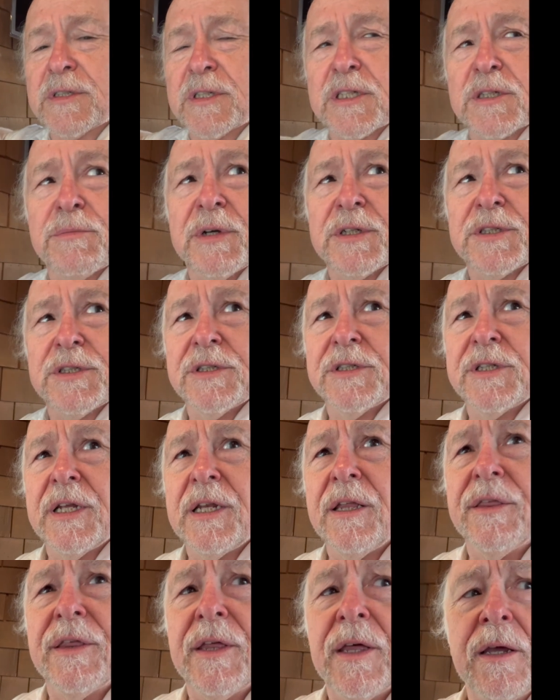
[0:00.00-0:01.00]
as much as
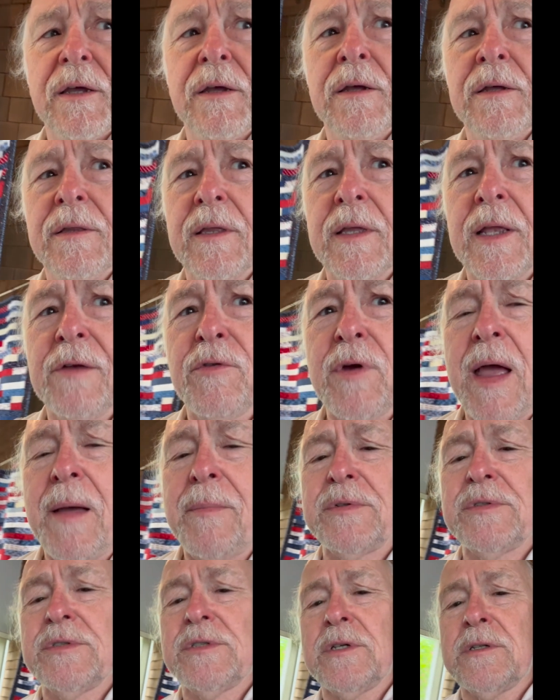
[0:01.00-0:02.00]
anything that ever
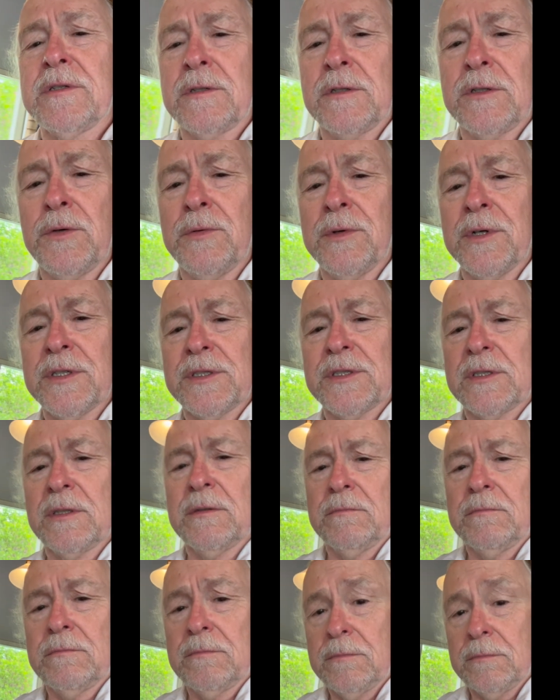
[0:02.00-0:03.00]
happens to us
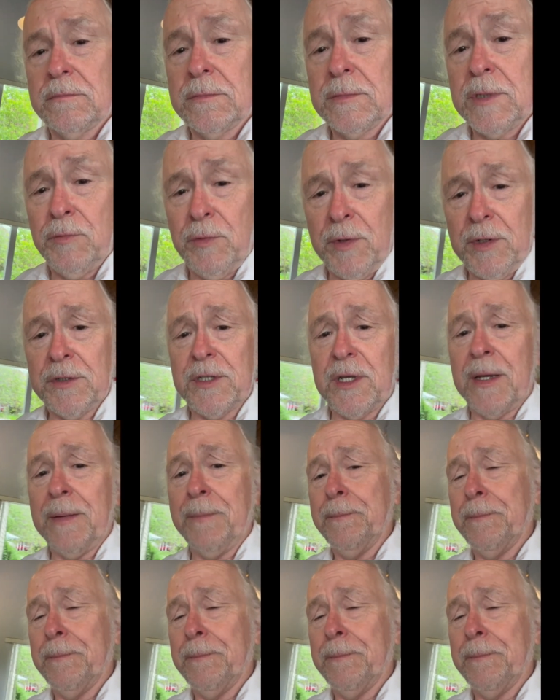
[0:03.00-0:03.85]
in real time?